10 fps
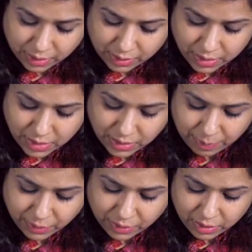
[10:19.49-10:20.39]
This
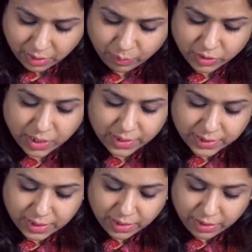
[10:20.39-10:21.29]
epithelium which I
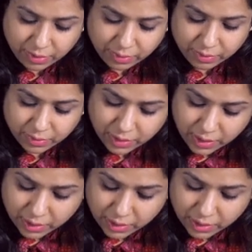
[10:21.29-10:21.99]
see here,